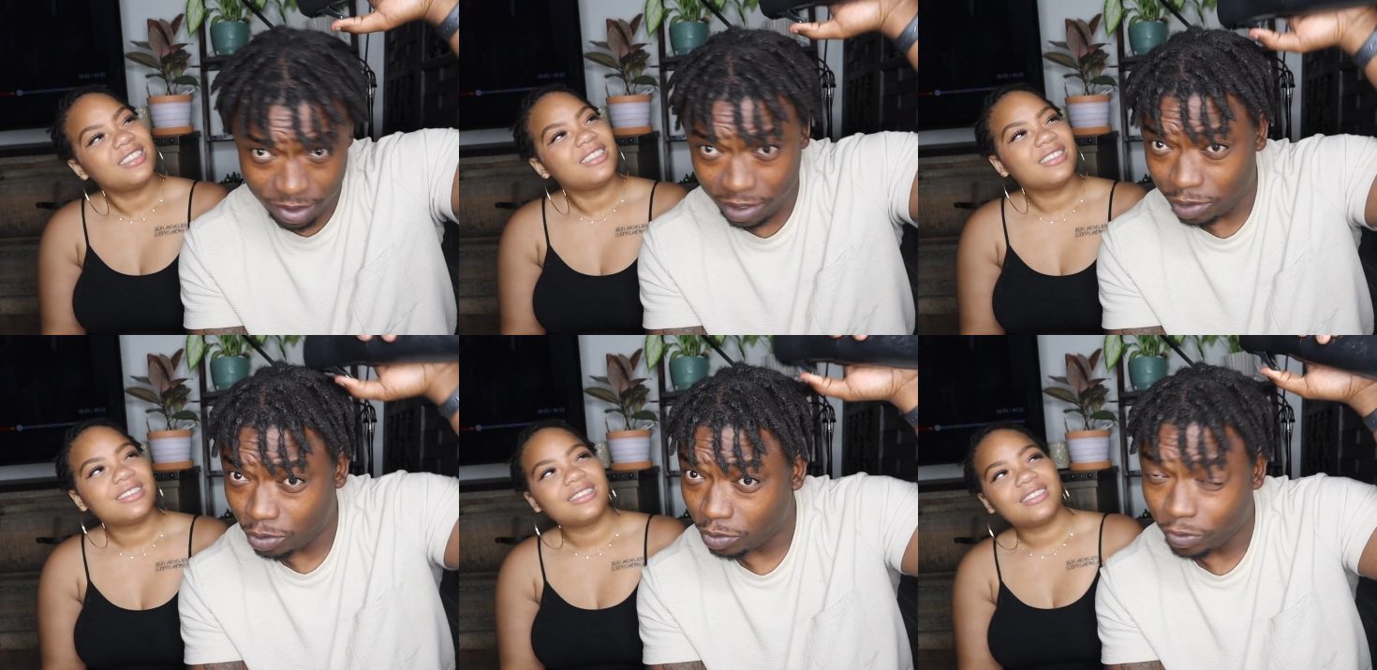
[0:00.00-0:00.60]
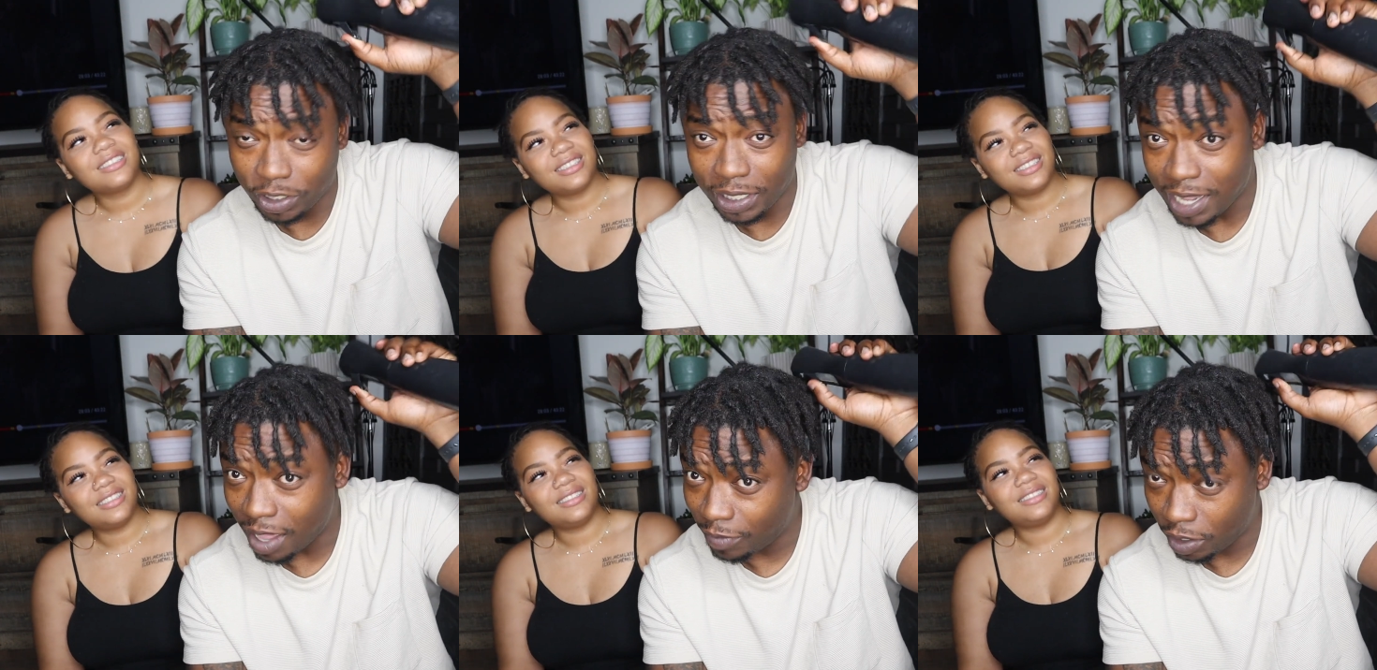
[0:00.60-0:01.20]
Speaker 1: This was really
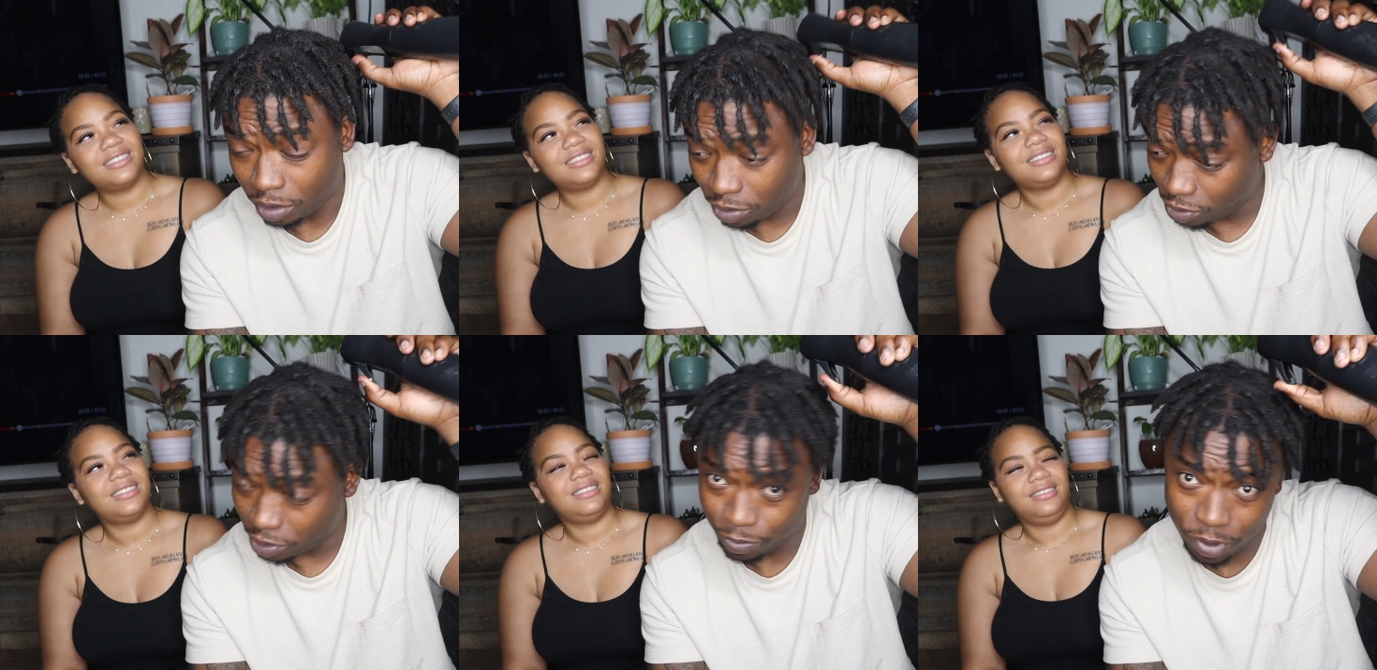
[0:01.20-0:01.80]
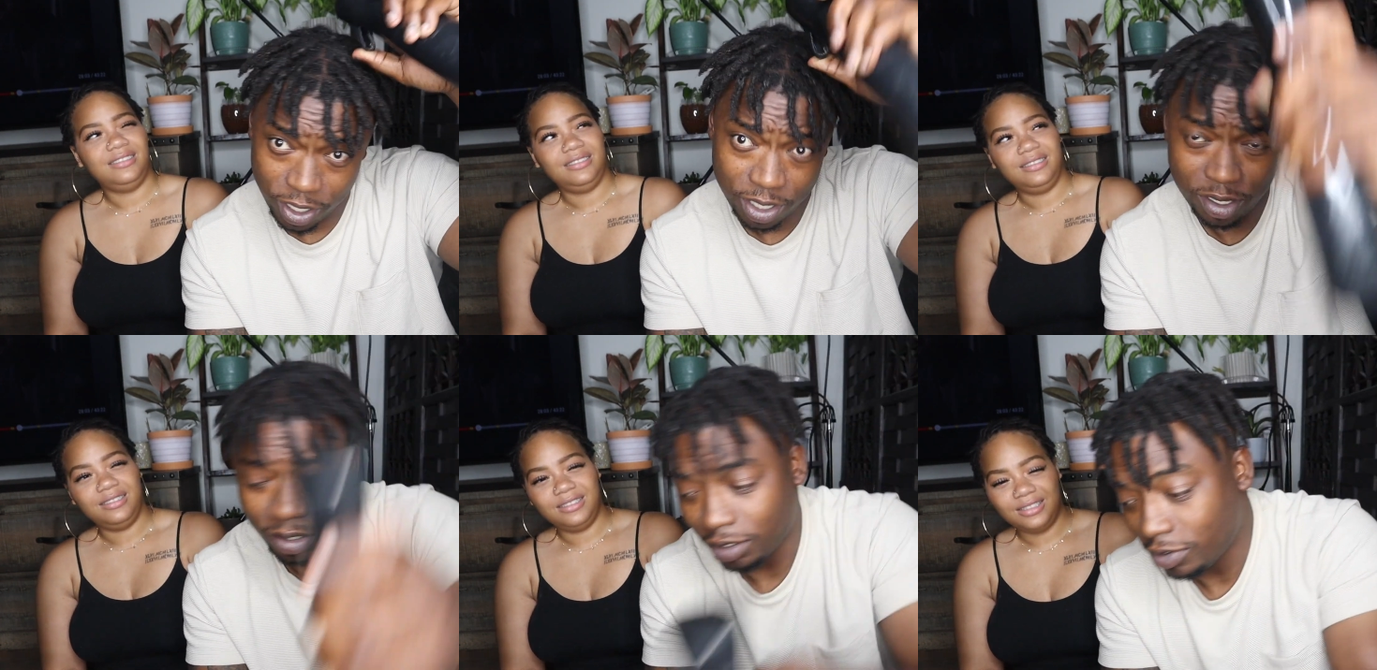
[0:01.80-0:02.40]
got me through. Spray,
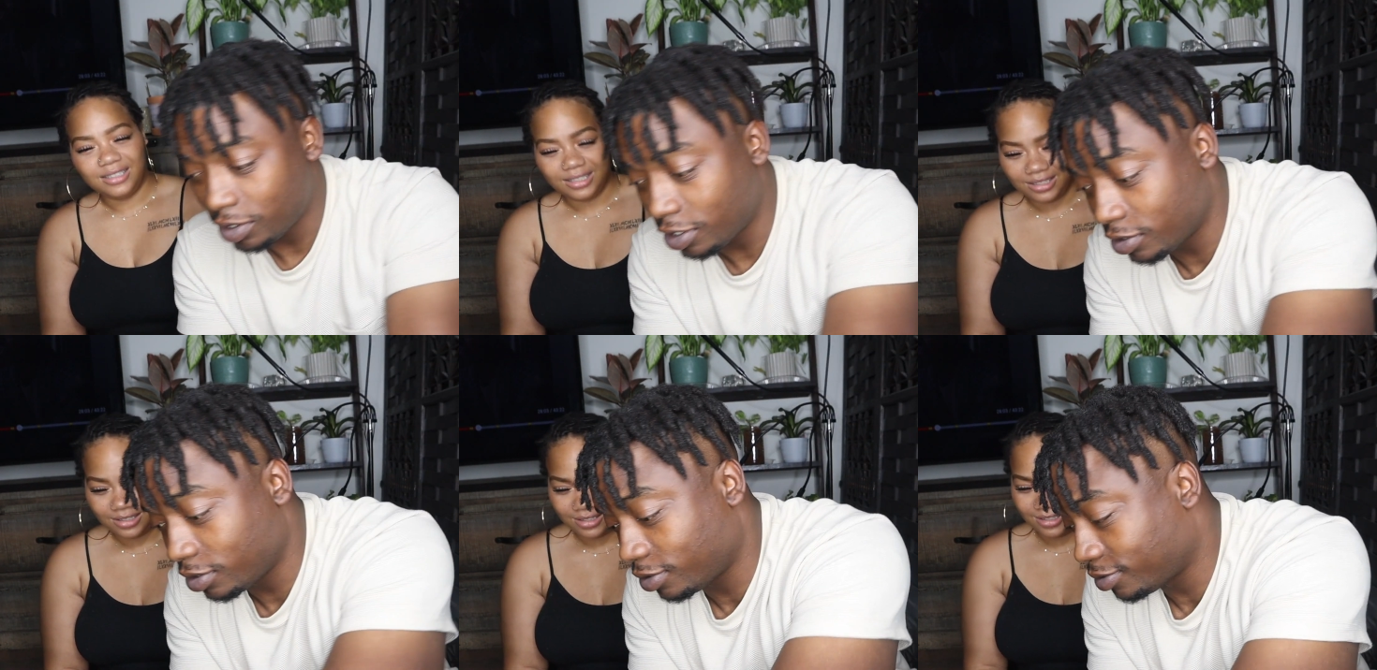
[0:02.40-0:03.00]
you know.